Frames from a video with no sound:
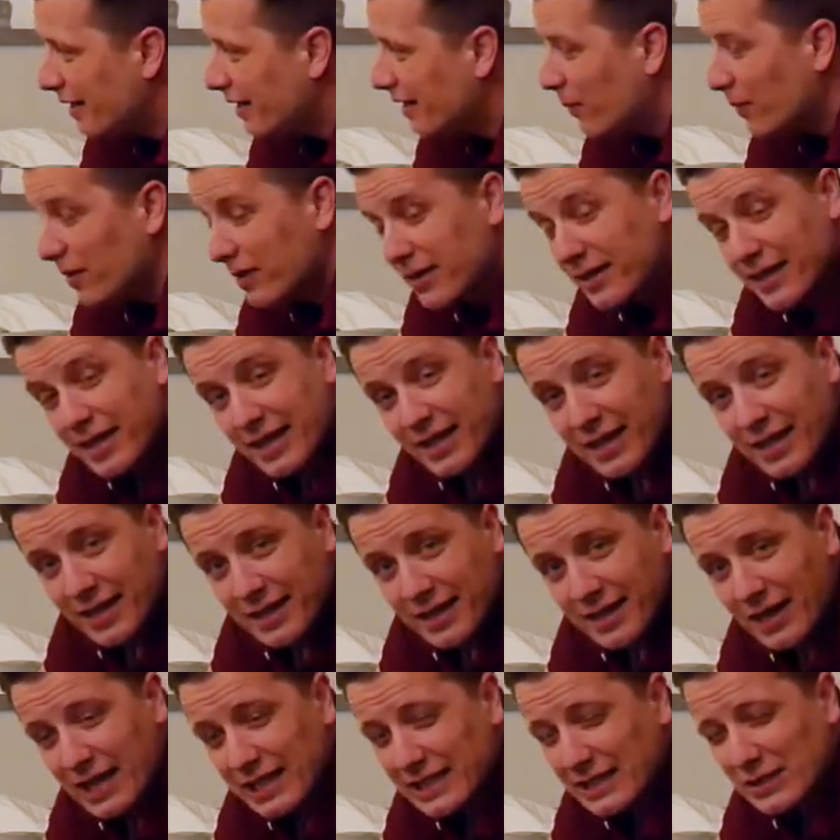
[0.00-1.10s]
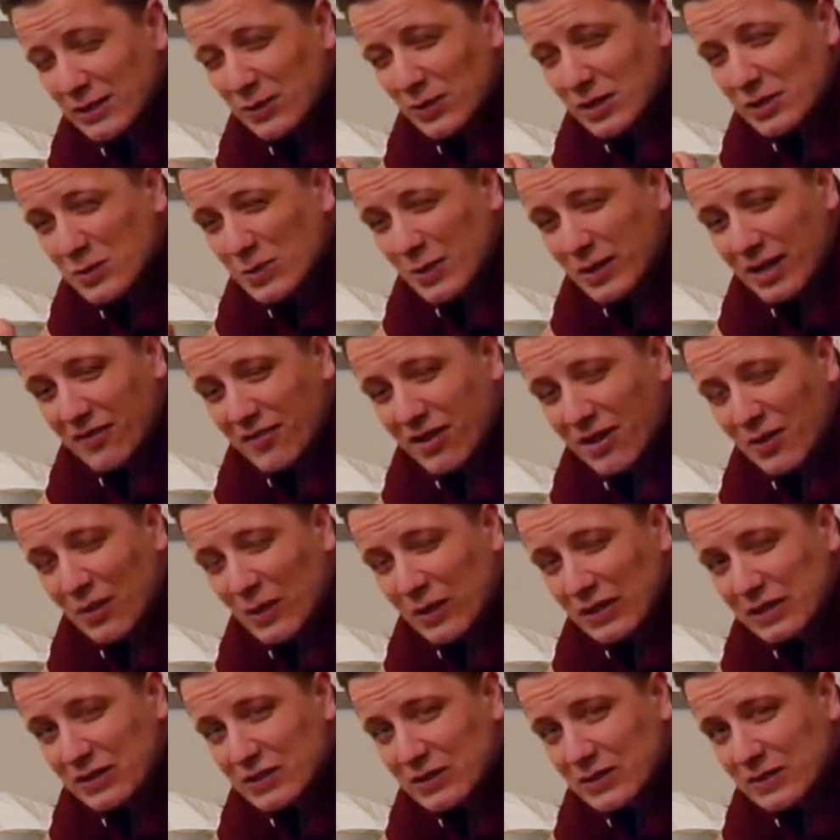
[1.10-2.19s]
One day, I can do this whenever I
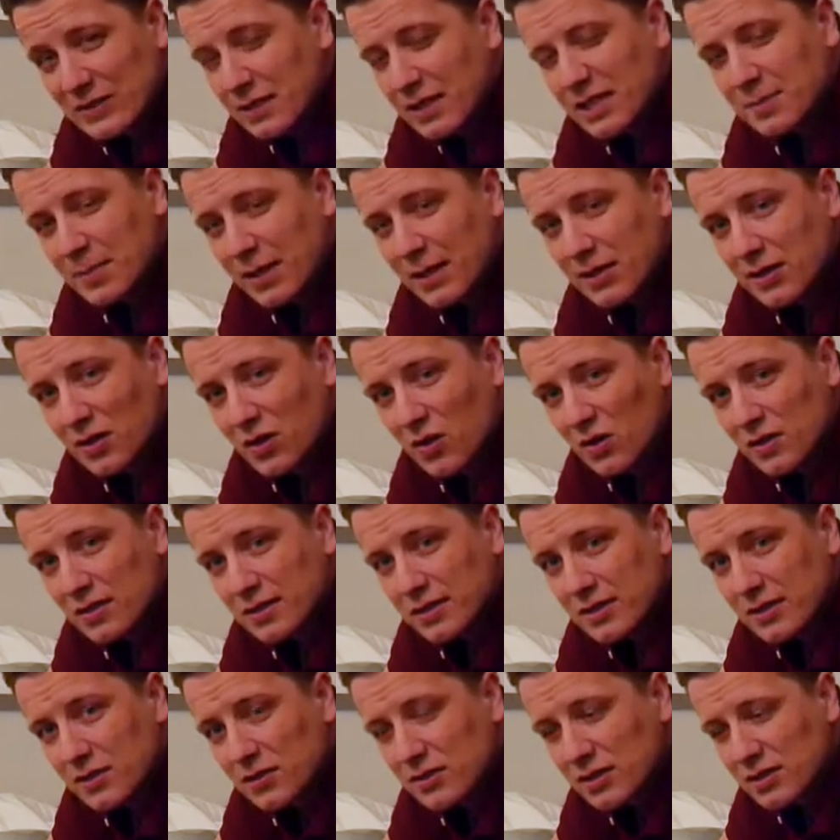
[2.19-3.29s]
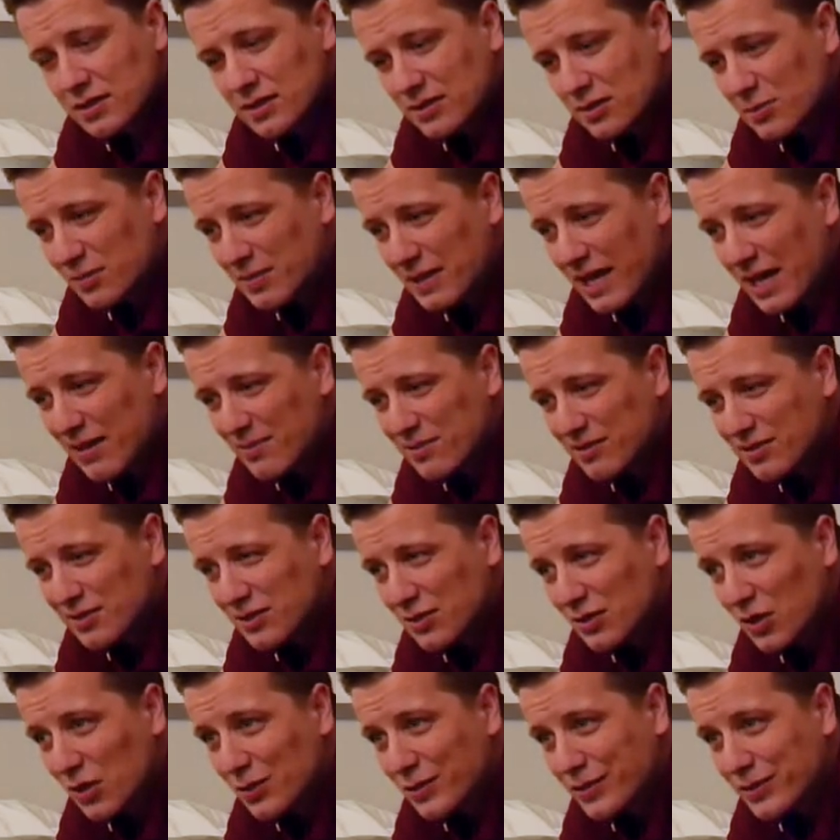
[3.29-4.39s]
want to. That's my goal, you know, just to be able
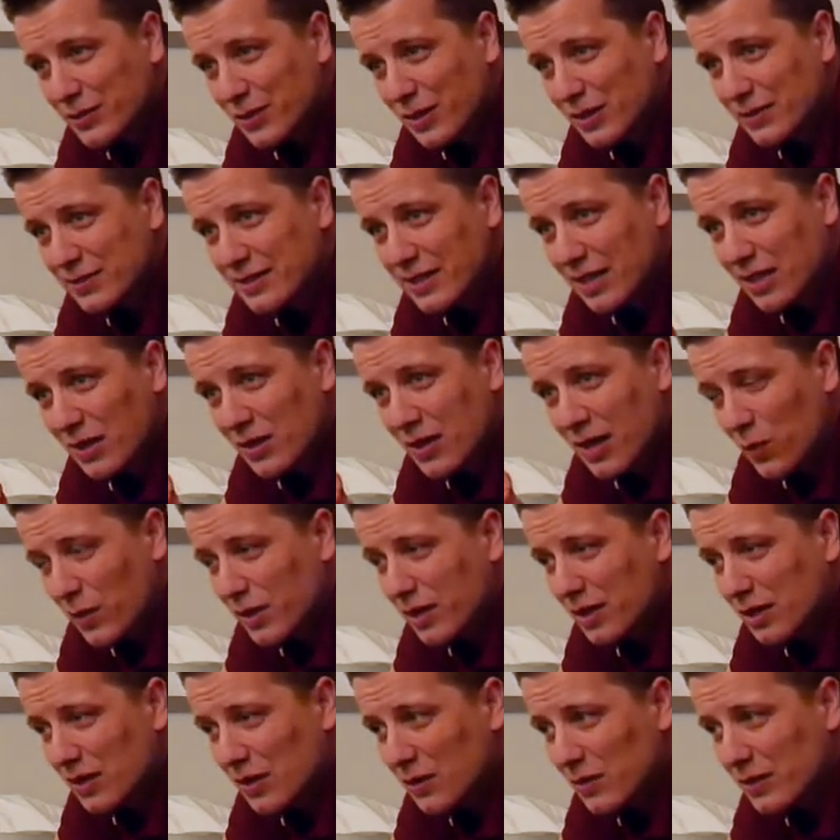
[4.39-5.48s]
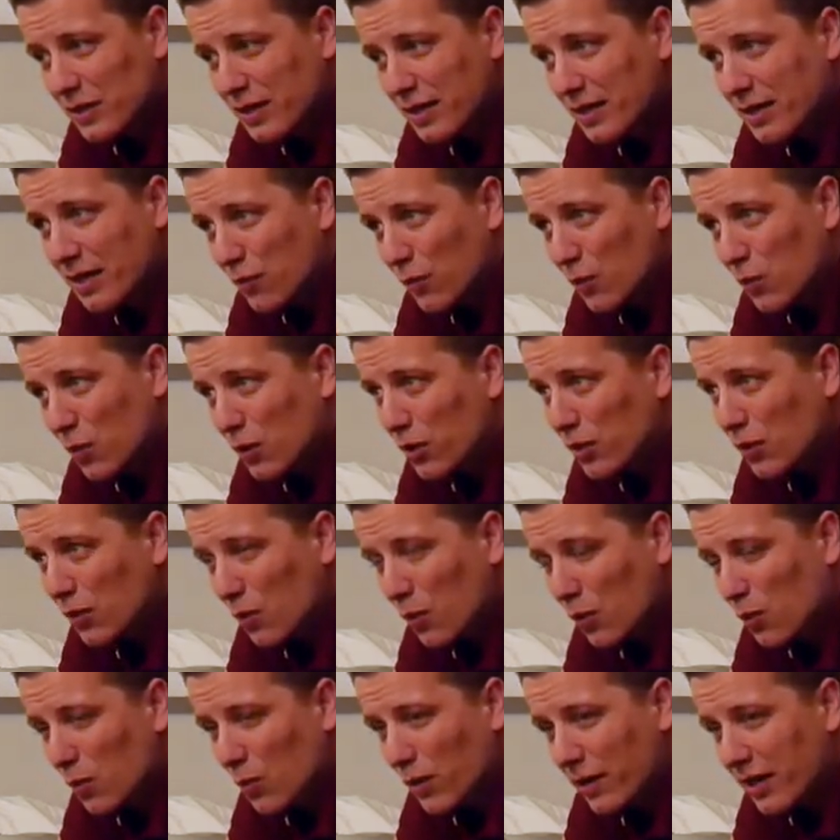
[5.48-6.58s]
to go to a hotel with Ilona for work
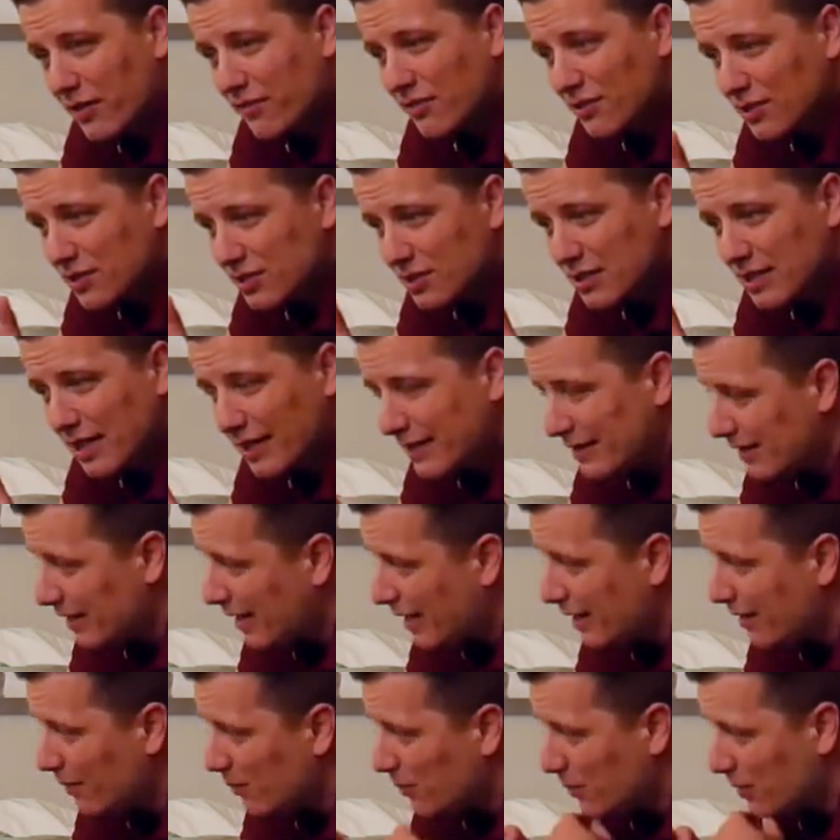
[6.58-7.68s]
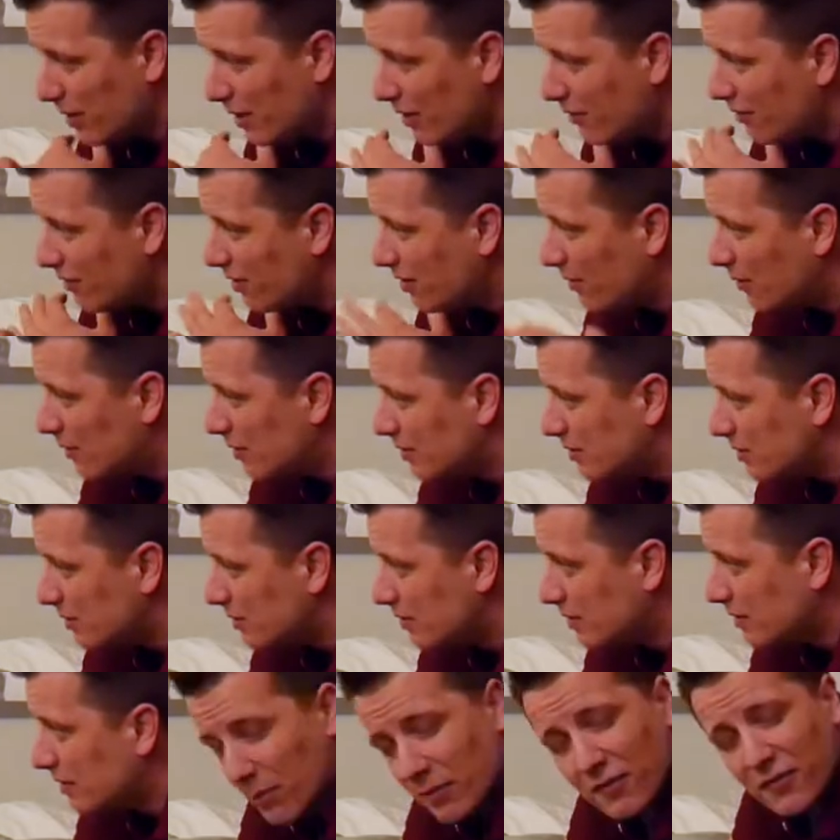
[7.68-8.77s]
or whatever, just like that, whenever I want
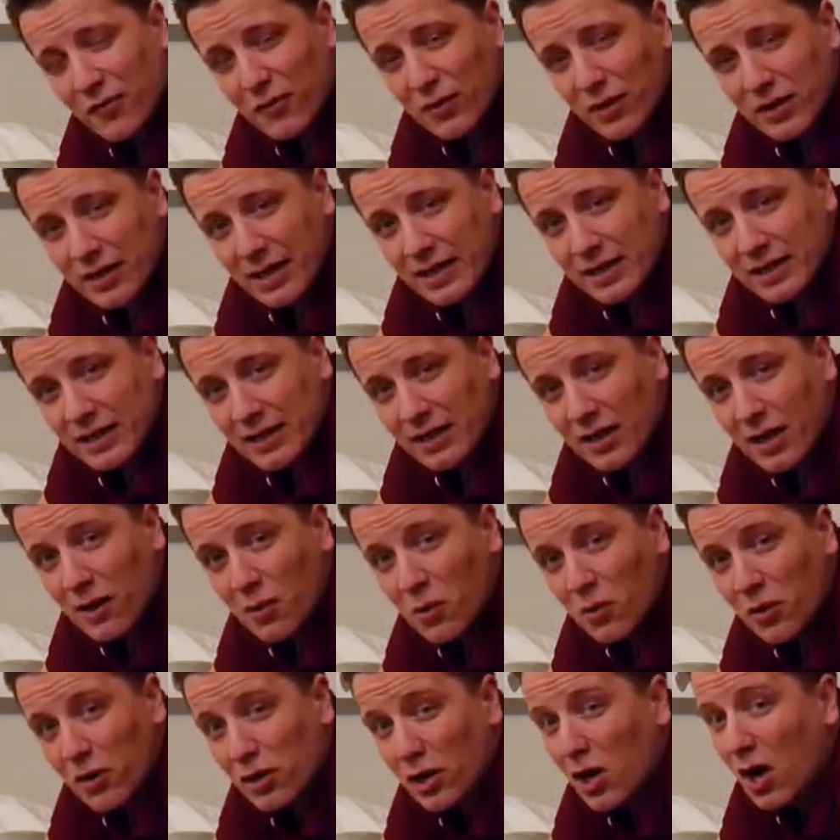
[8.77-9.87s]
to. But before that, I gotta work